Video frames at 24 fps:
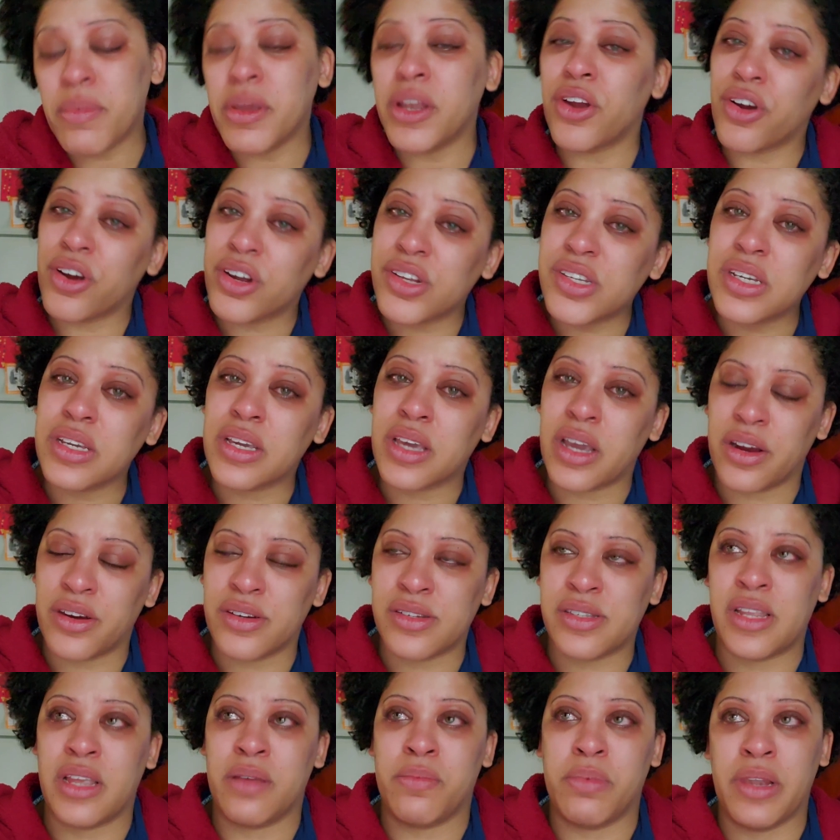Urgent care
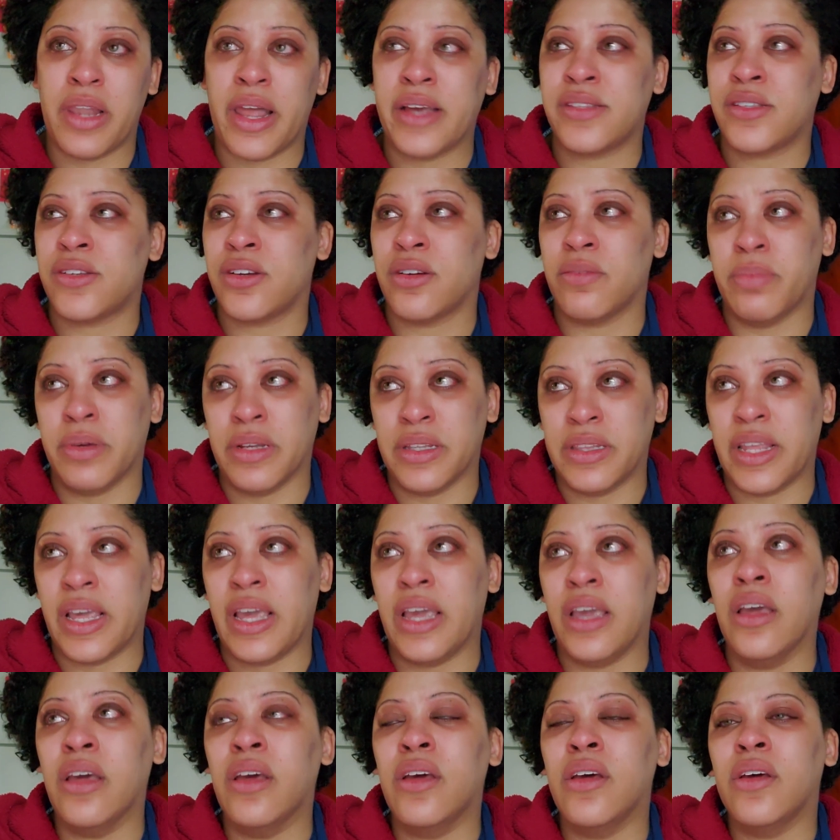stabilized her, but
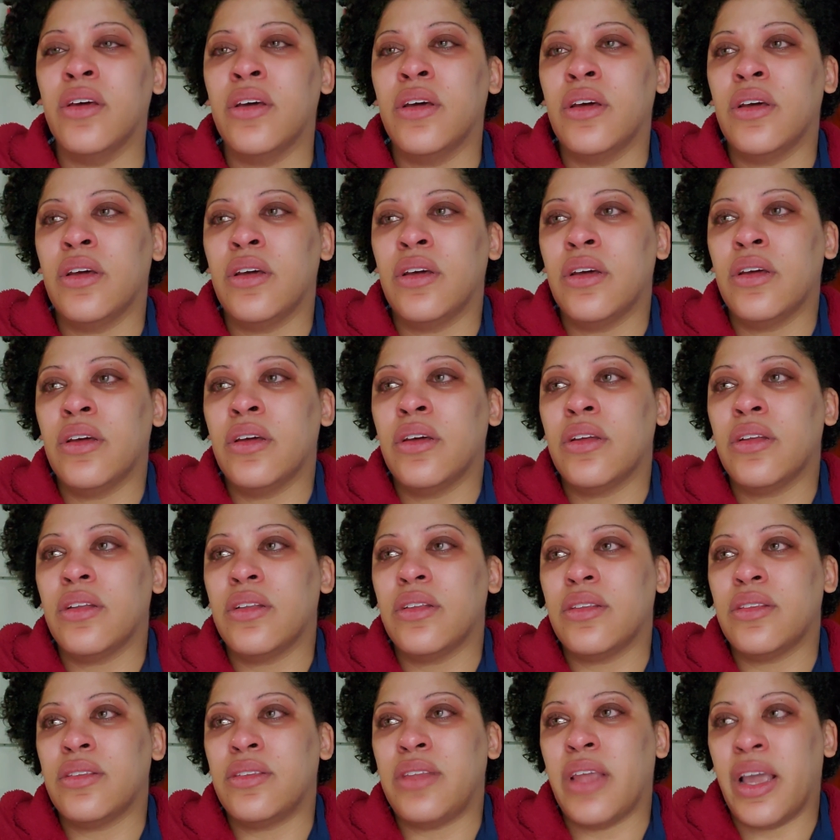they
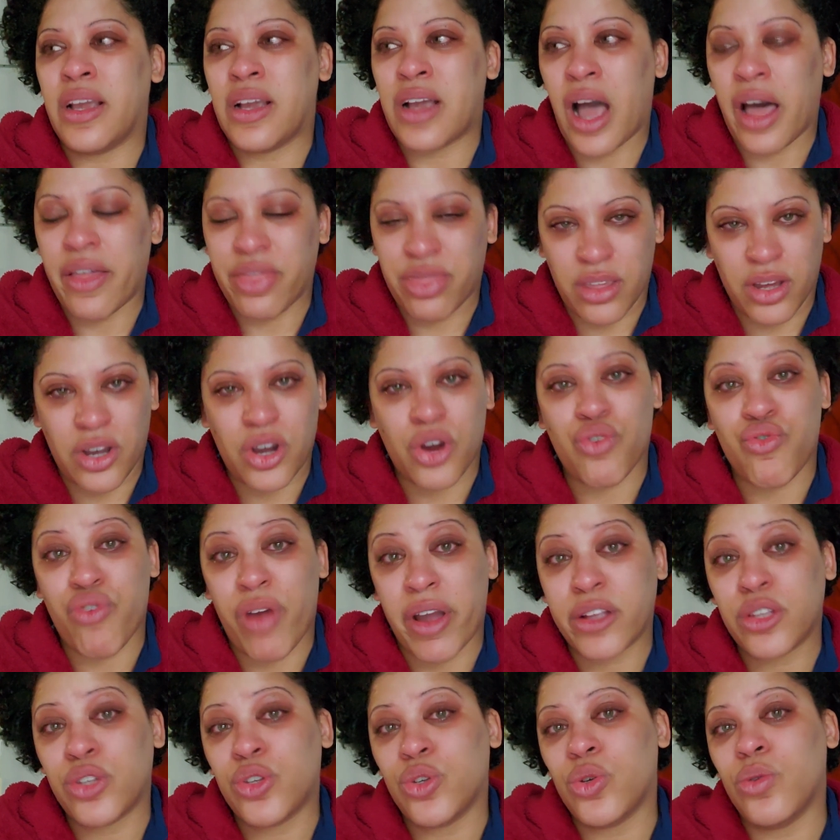got the
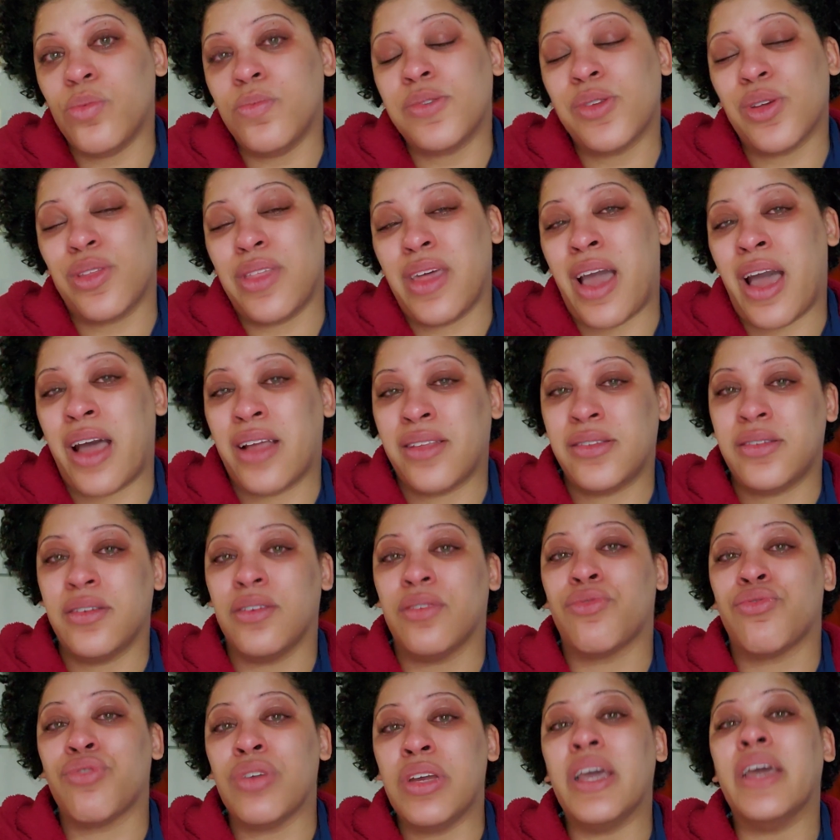correct tube, so they had to
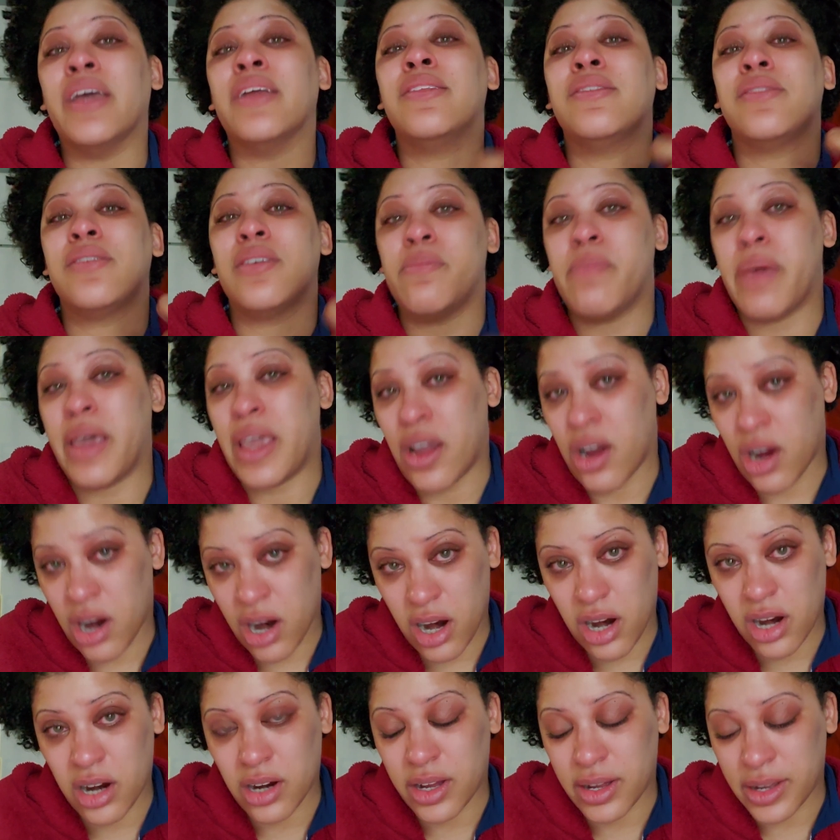re-intubate
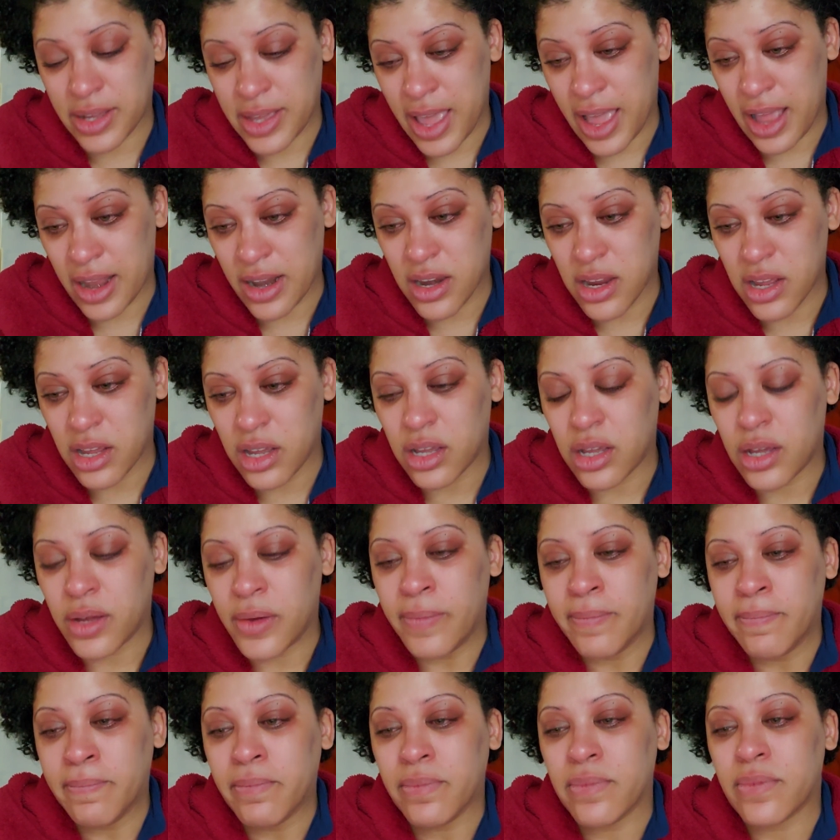her again.
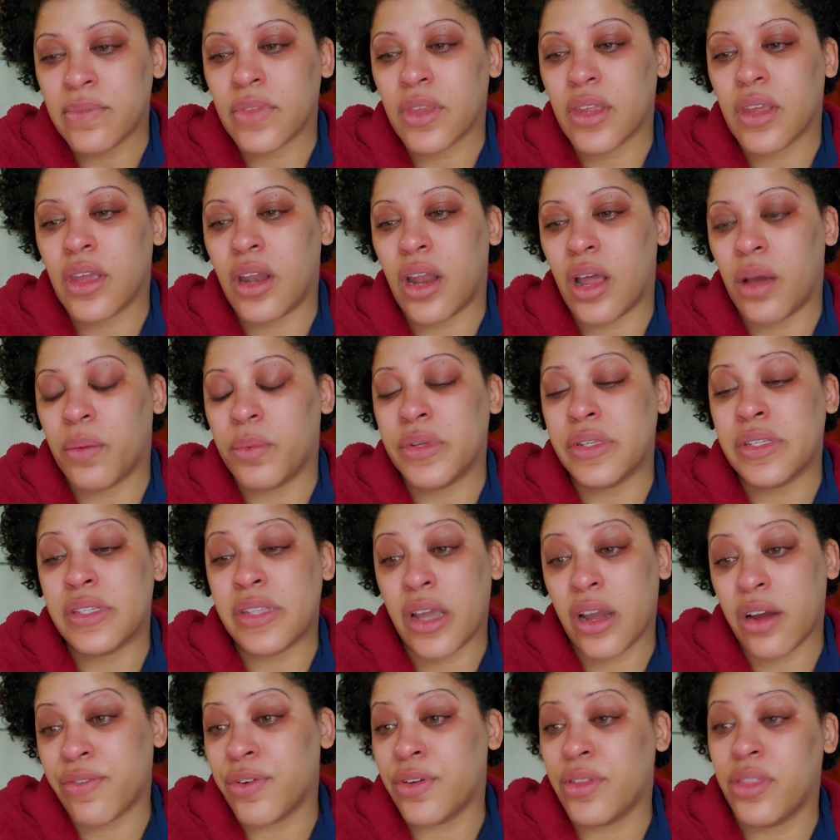And I was
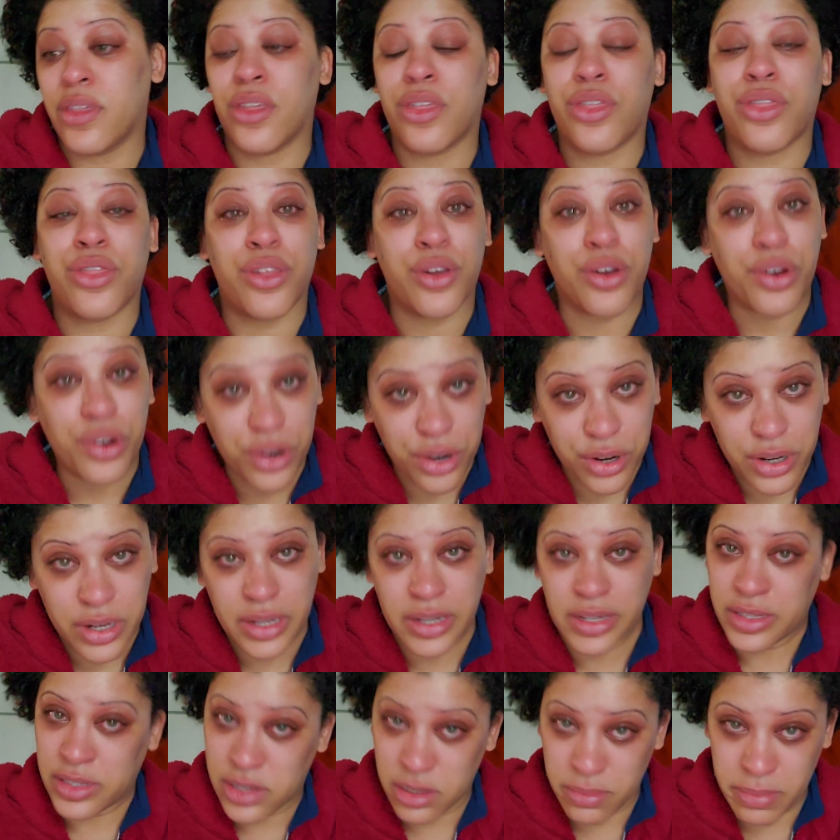there for the third
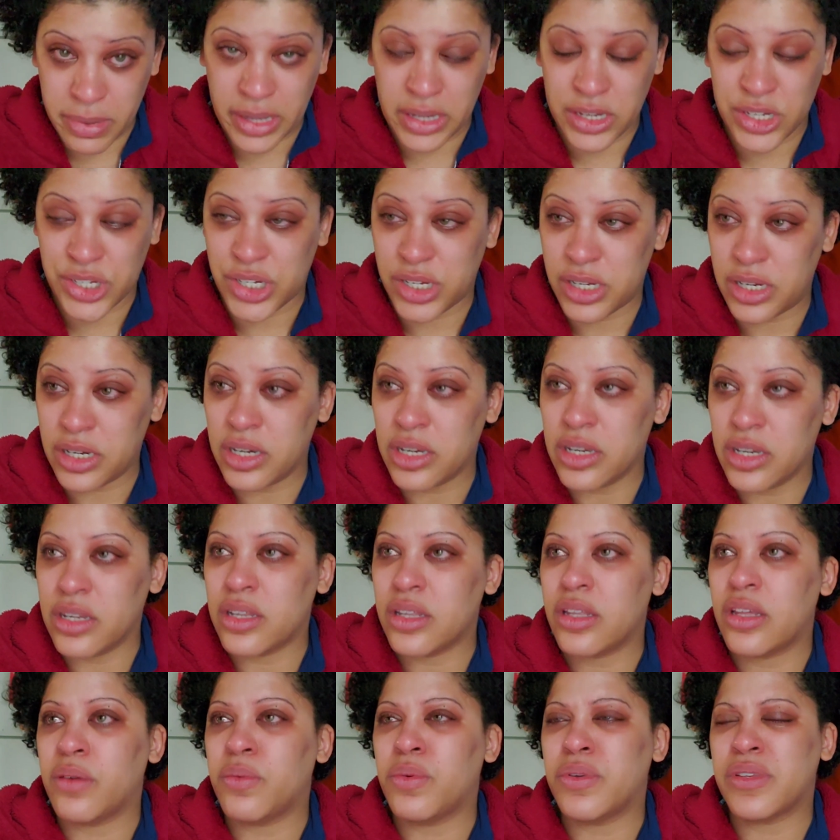intubation.
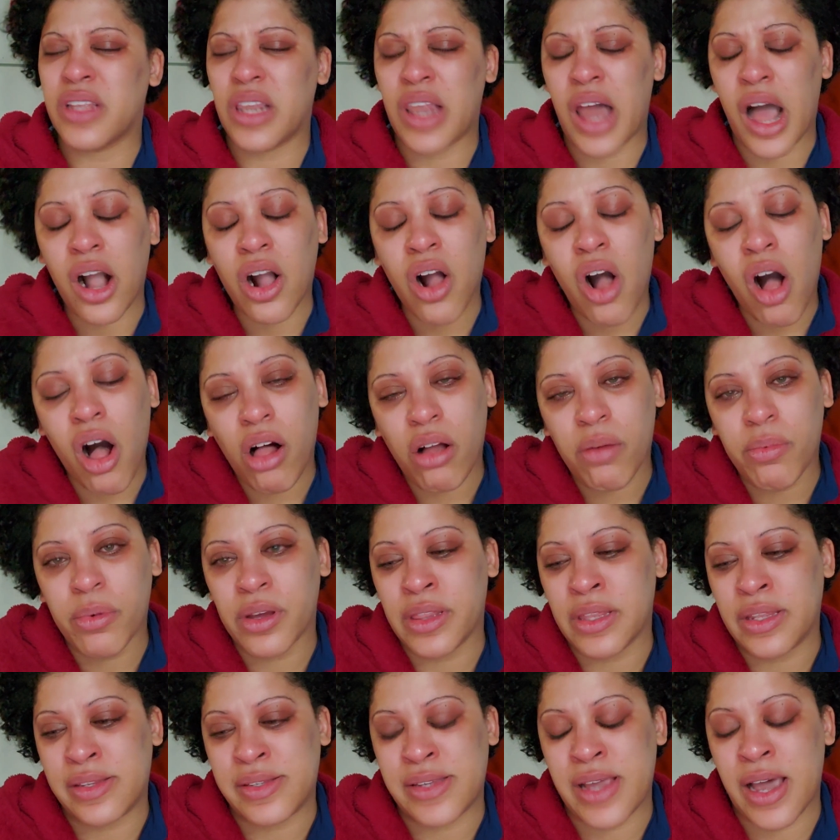It was a lot calmer
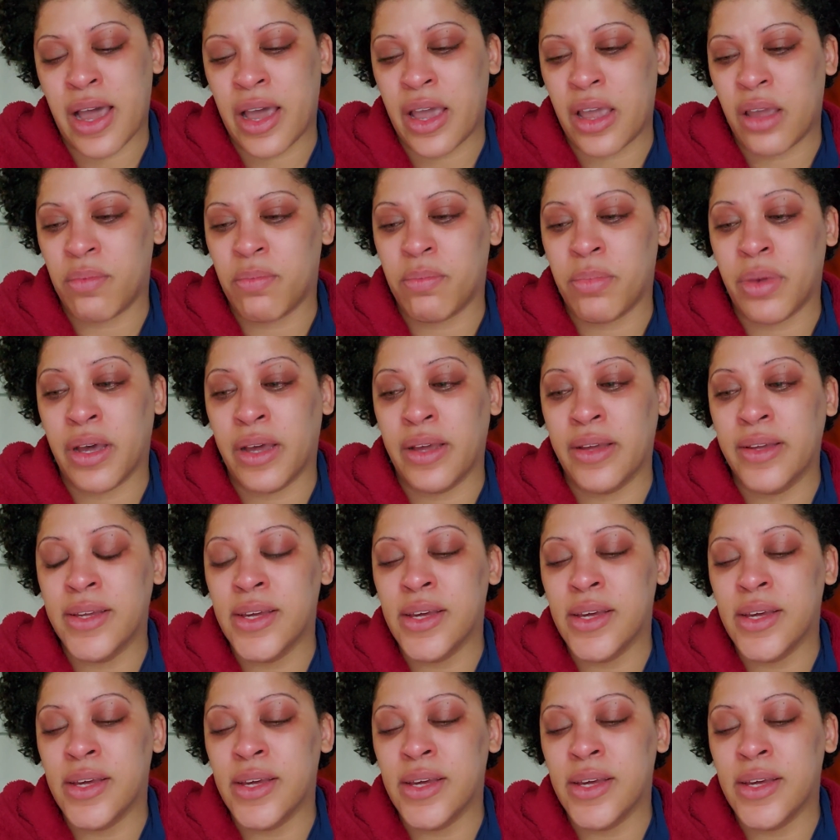this time, but